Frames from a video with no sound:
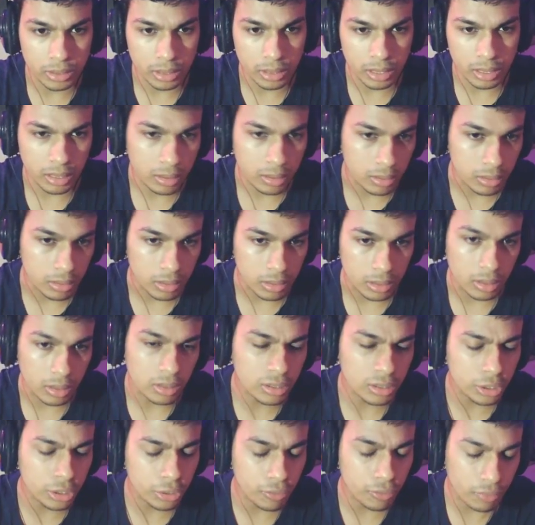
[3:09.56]
I don't know. It
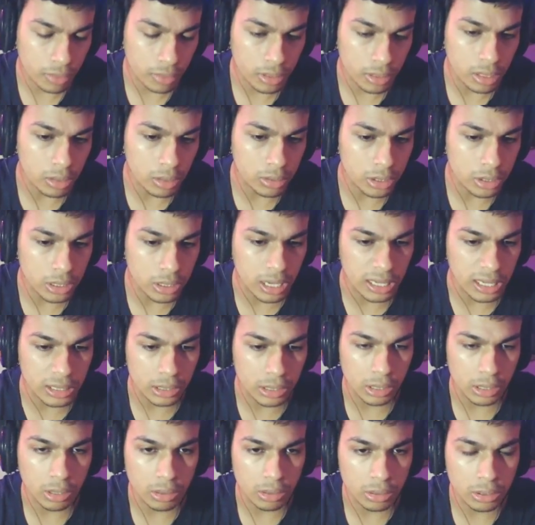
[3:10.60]
looks it looks nice.
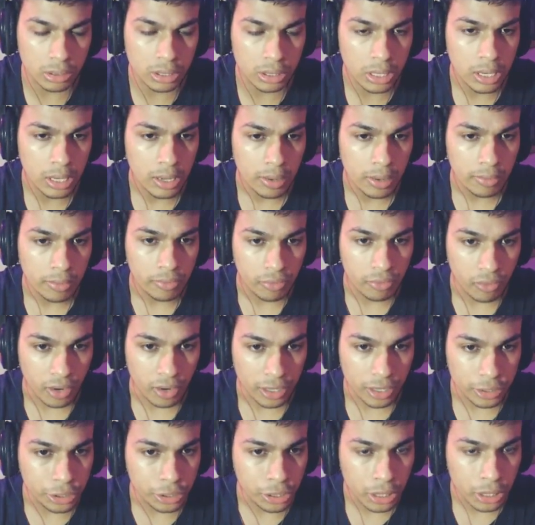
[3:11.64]
It looks
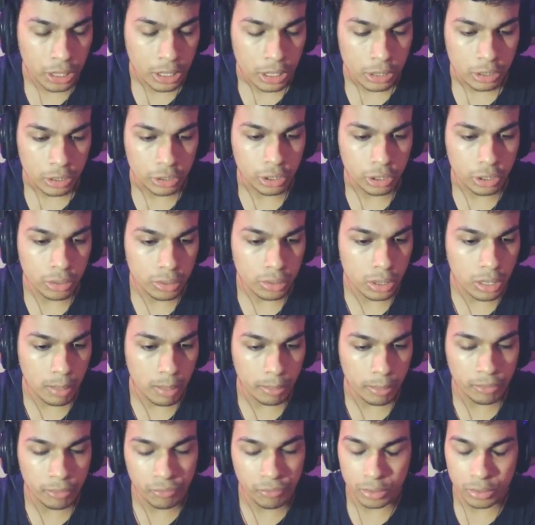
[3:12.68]
fresh. So I chose the
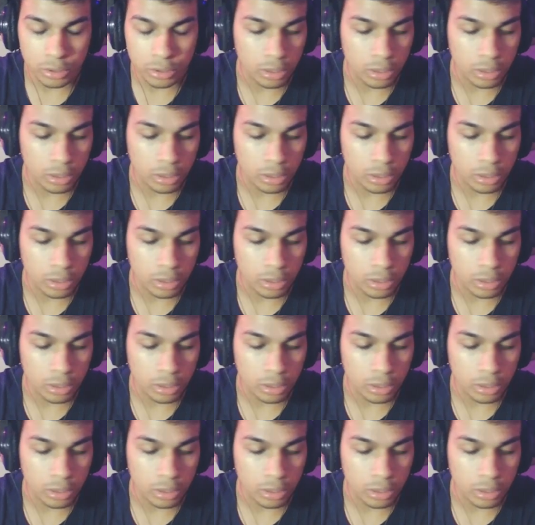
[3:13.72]
number three.